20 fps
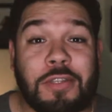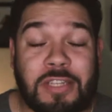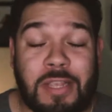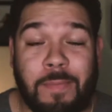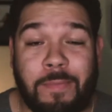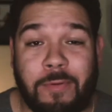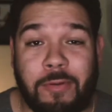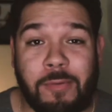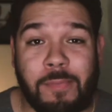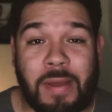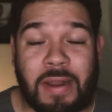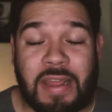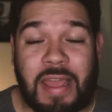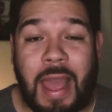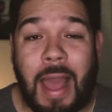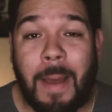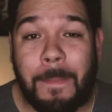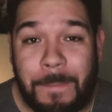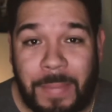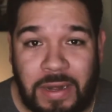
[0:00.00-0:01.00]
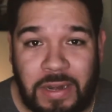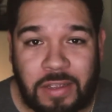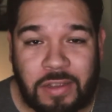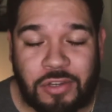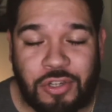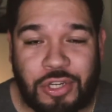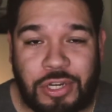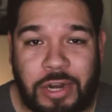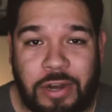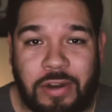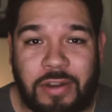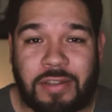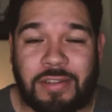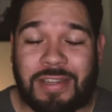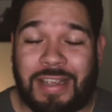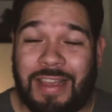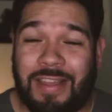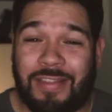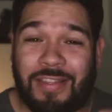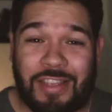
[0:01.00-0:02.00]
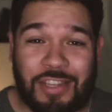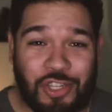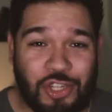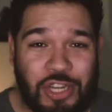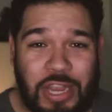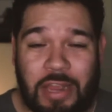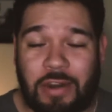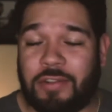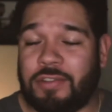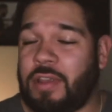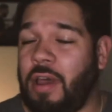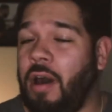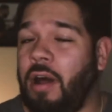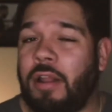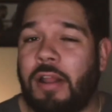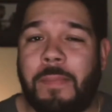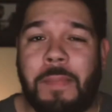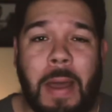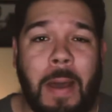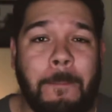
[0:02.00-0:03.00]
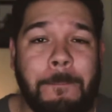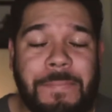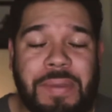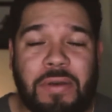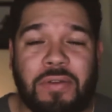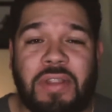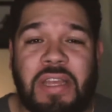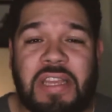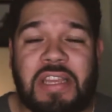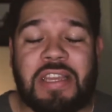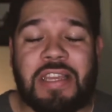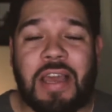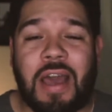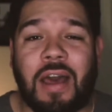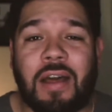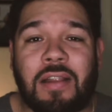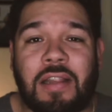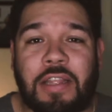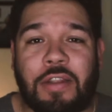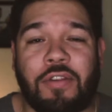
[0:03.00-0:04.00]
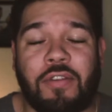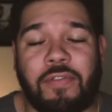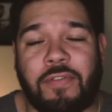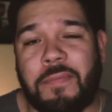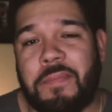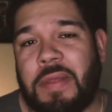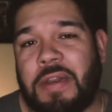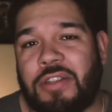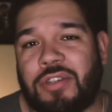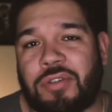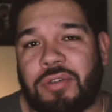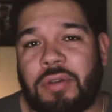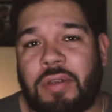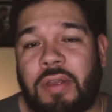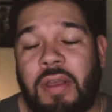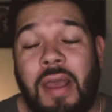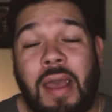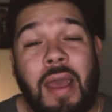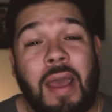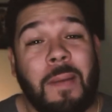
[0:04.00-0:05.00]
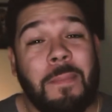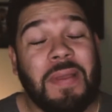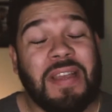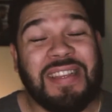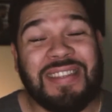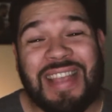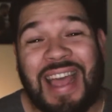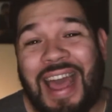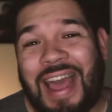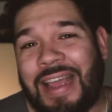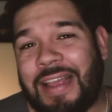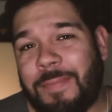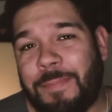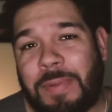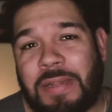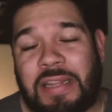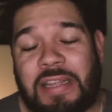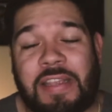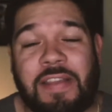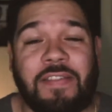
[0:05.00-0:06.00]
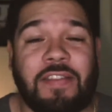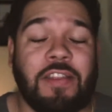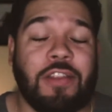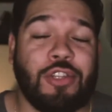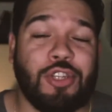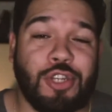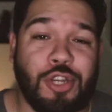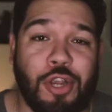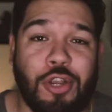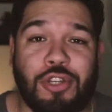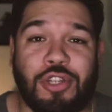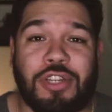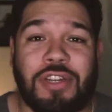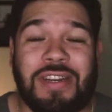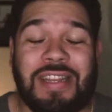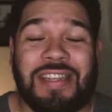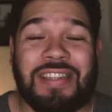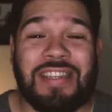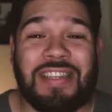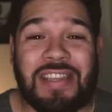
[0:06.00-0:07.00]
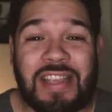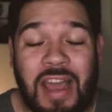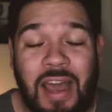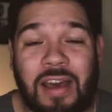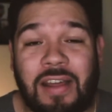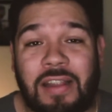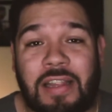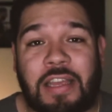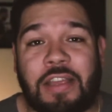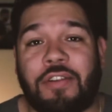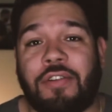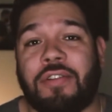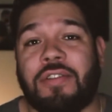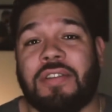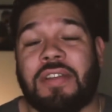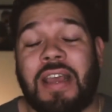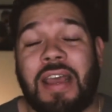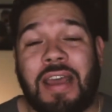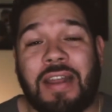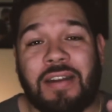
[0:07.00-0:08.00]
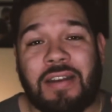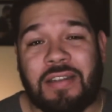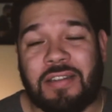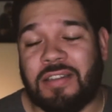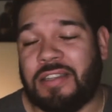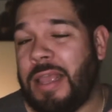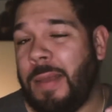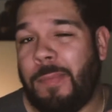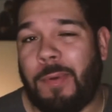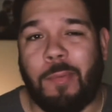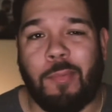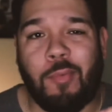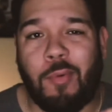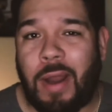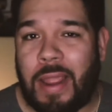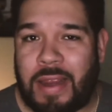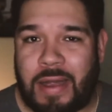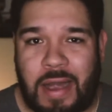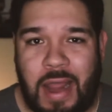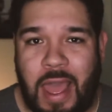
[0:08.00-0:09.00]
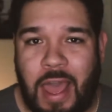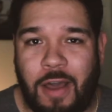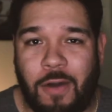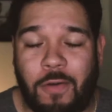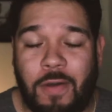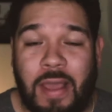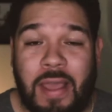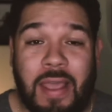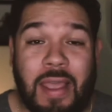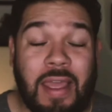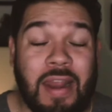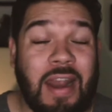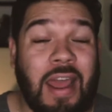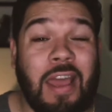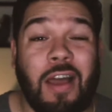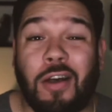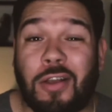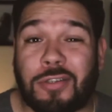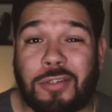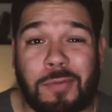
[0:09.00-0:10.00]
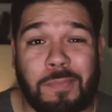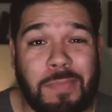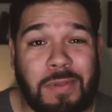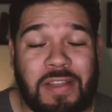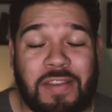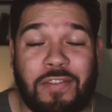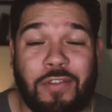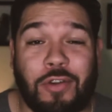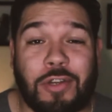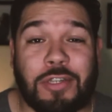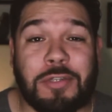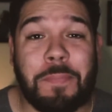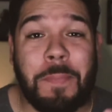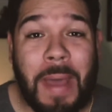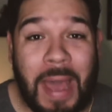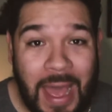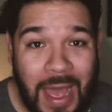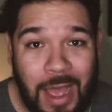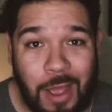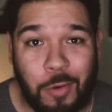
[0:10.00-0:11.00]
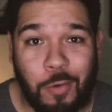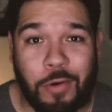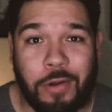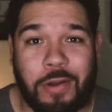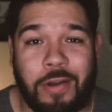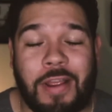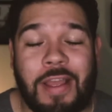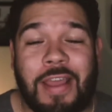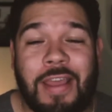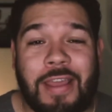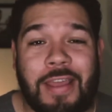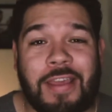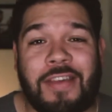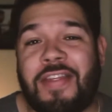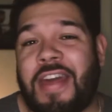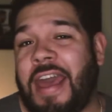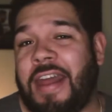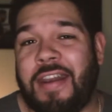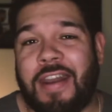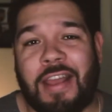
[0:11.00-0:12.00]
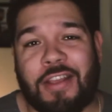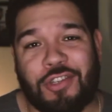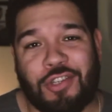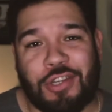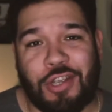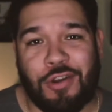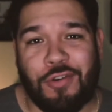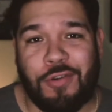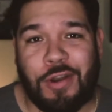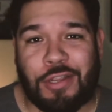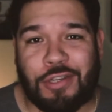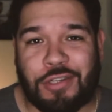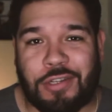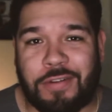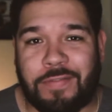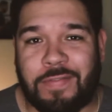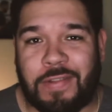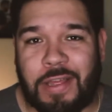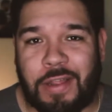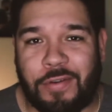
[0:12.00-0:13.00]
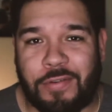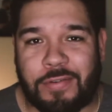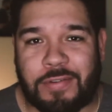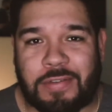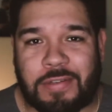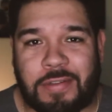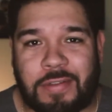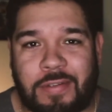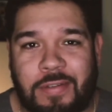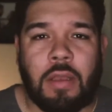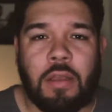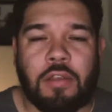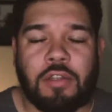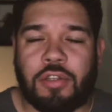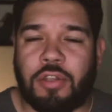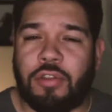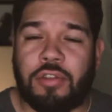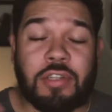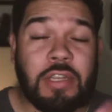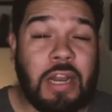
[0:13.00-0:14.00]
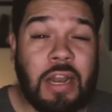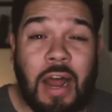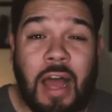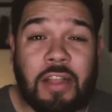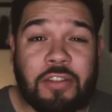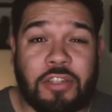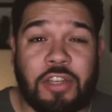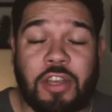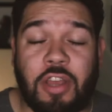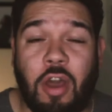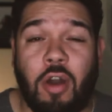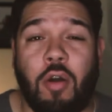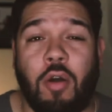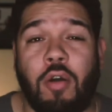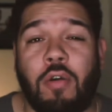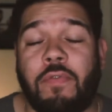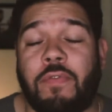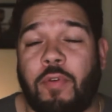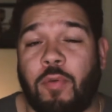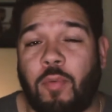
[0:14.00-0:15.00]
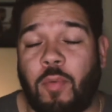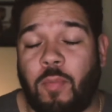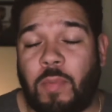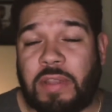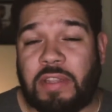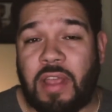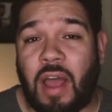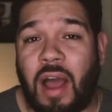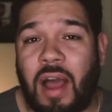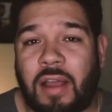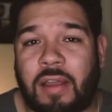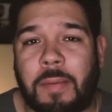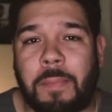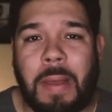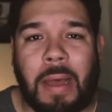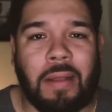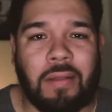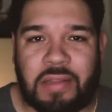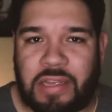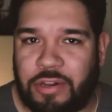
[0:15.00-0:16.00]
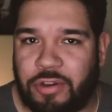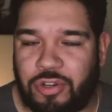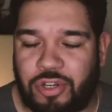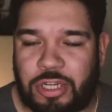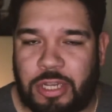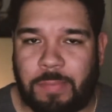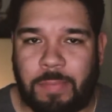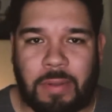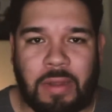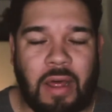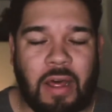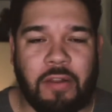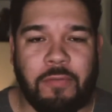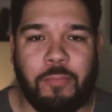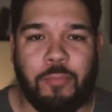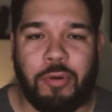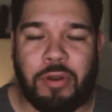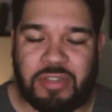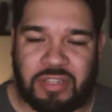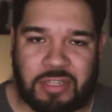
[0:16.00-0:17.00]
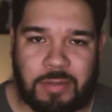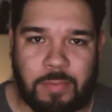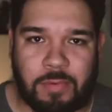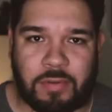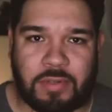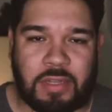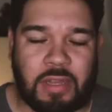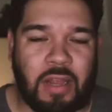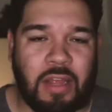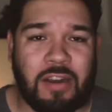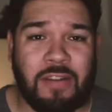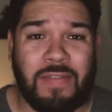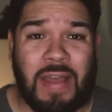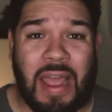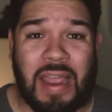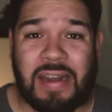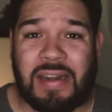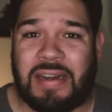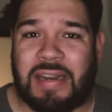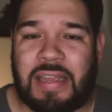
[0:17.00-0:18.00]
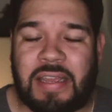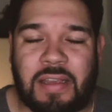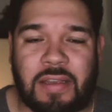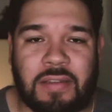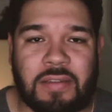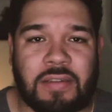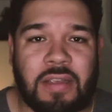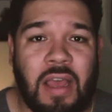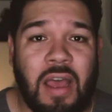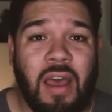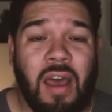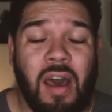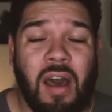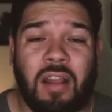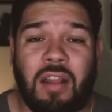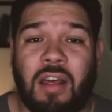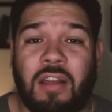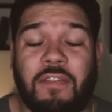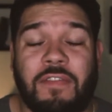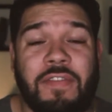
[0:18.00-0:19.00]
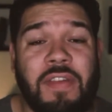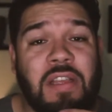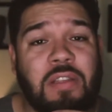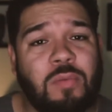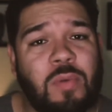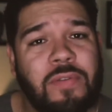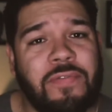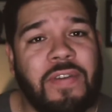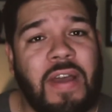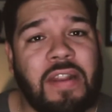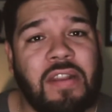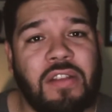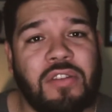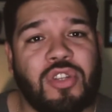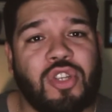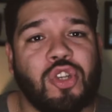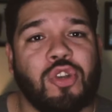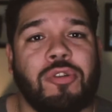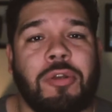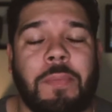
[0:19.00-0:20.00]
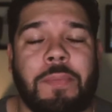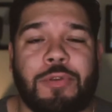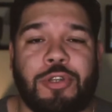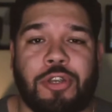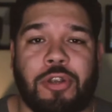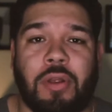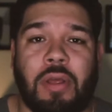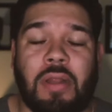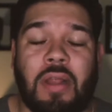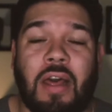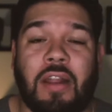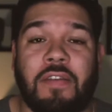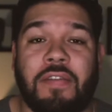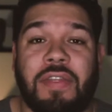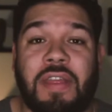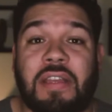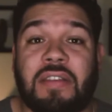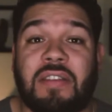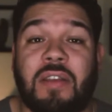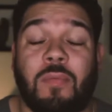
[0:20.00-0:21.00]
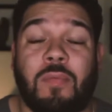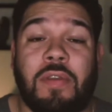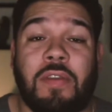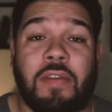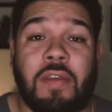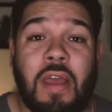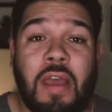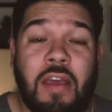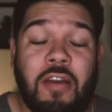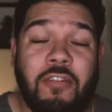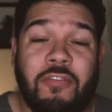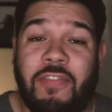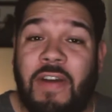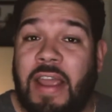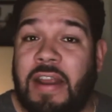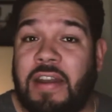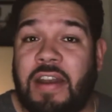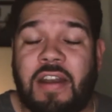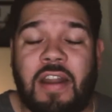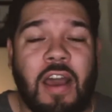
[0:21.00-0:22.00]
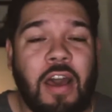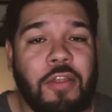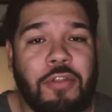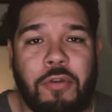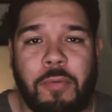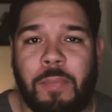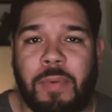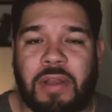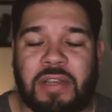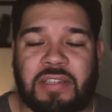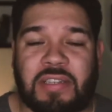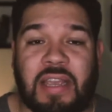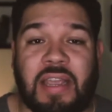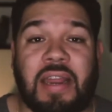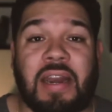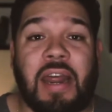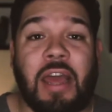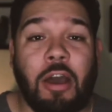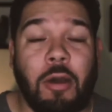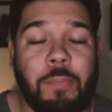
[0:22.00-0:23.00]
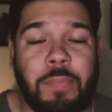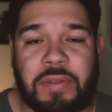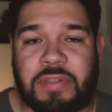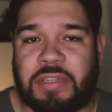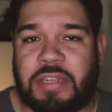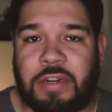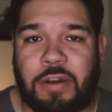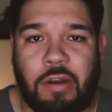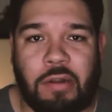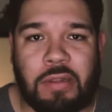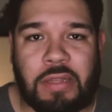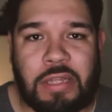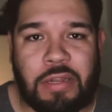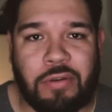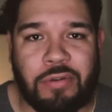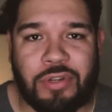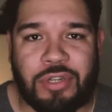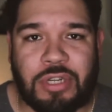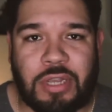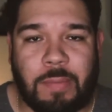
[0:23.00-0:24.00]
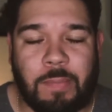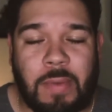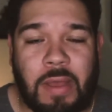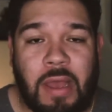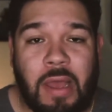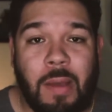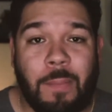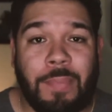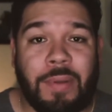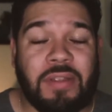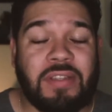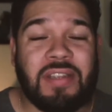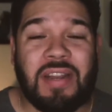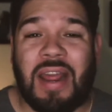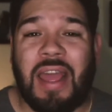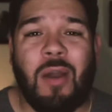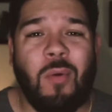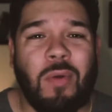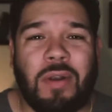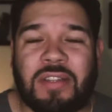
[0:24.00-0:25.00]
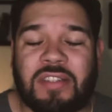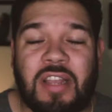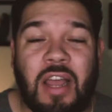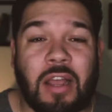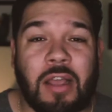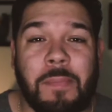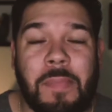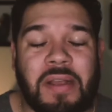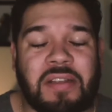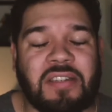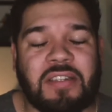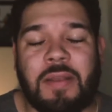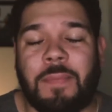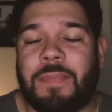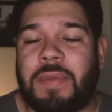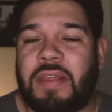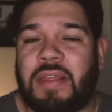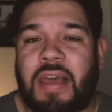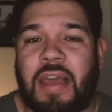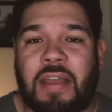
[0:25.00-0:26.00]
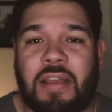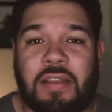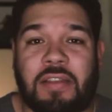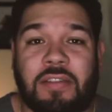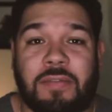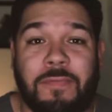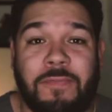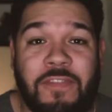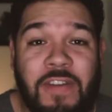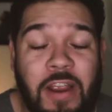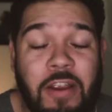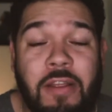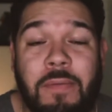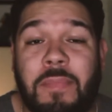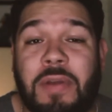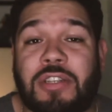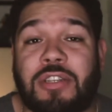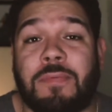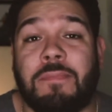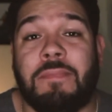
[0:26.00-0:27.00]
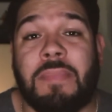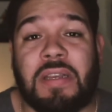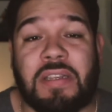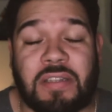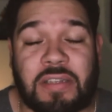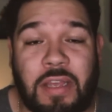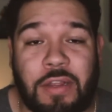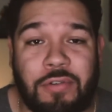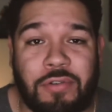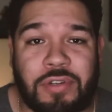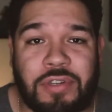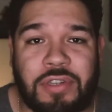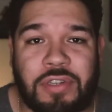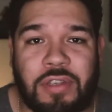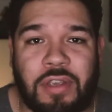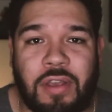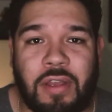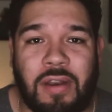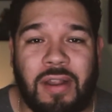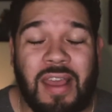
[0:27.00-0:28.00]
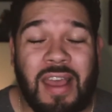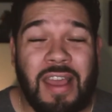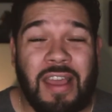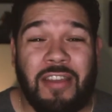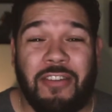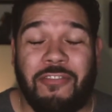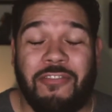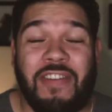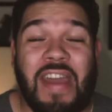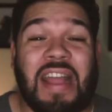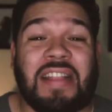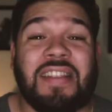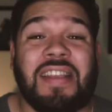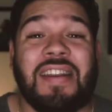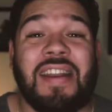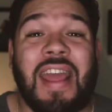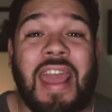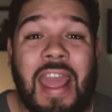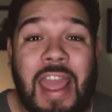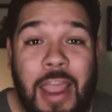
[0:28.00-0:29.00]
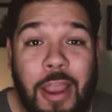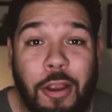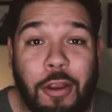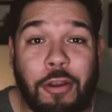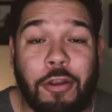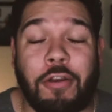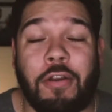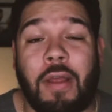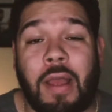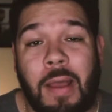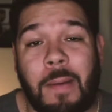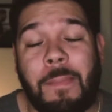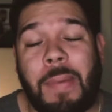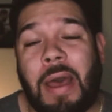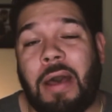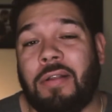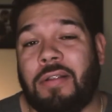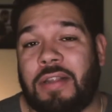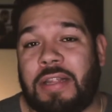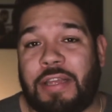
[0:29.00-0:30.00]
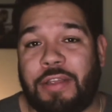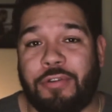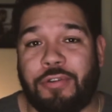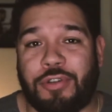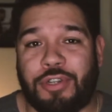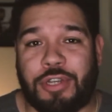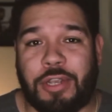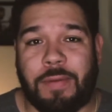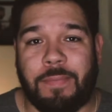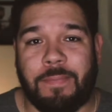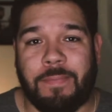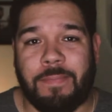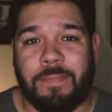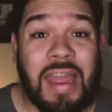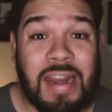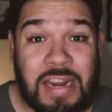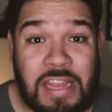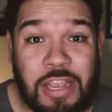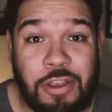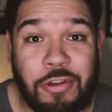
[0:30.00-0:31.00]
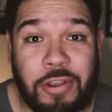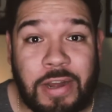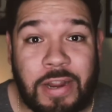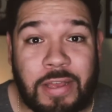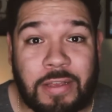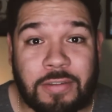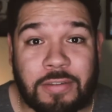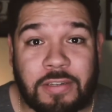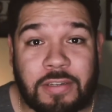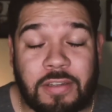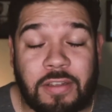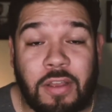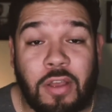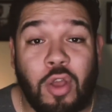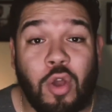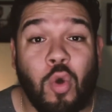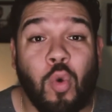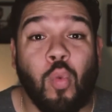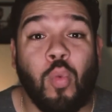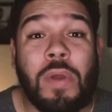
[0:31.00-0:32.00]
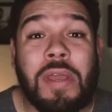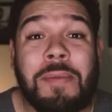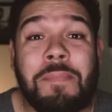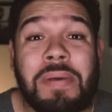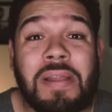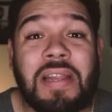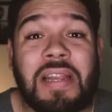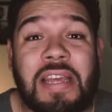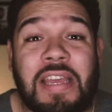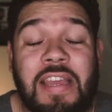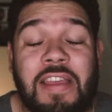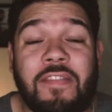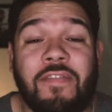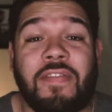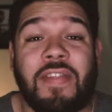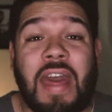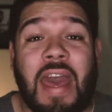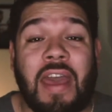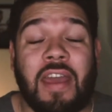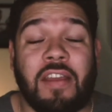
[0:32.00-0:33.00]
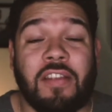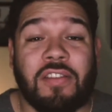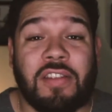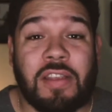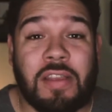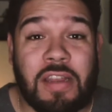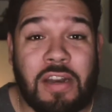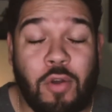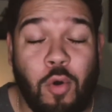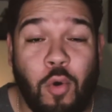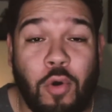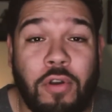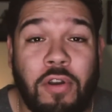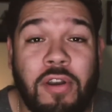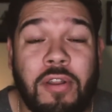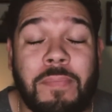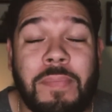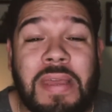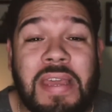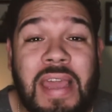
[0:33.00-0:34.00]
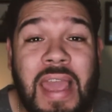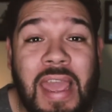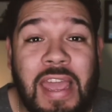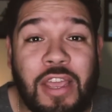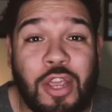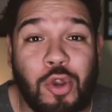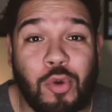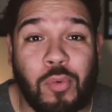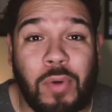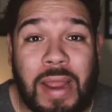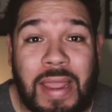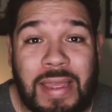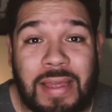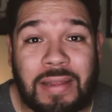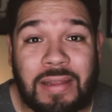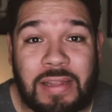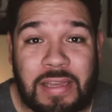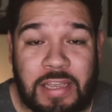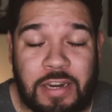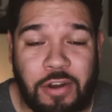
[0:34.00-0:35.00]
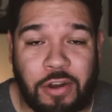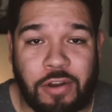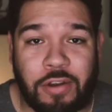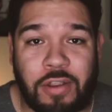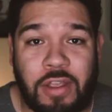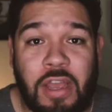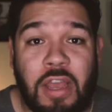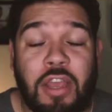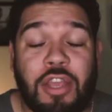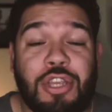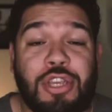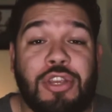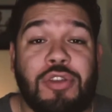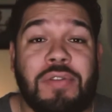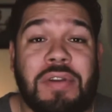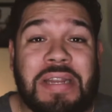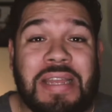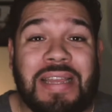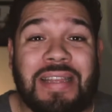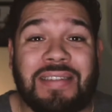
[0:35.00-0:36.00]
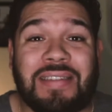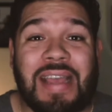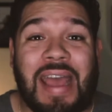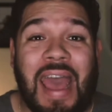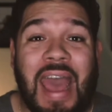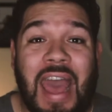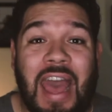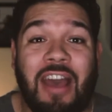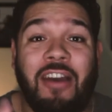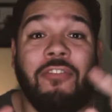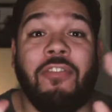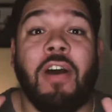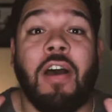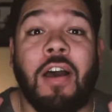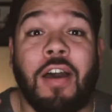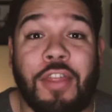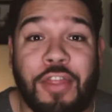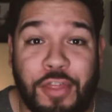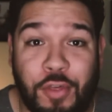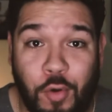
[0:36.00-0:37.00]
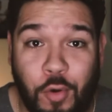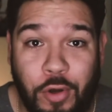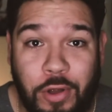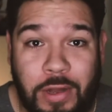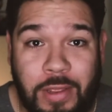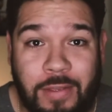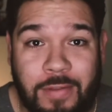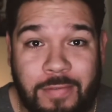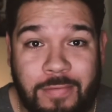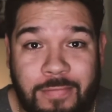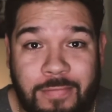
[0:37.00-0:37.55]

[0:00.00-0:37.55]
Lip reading: up, everybody? I'm Benny Contreras, and this channel is all about building young leaders for ministry because I believe the church needs young leaders to step up right now, and I also believe there's power in that next generation of leaders. So there's a lot to go over when we talk about leadership, a lot of principles, a lot of ideas, a lot of things we find in scripture, a lot of things that we find in other books that can help us in our leadership. But today I want to talk about something that is very much misunderstood. In fact, an error about leadership. And here it is. We believe that in order to be a great leader, you need to have authority.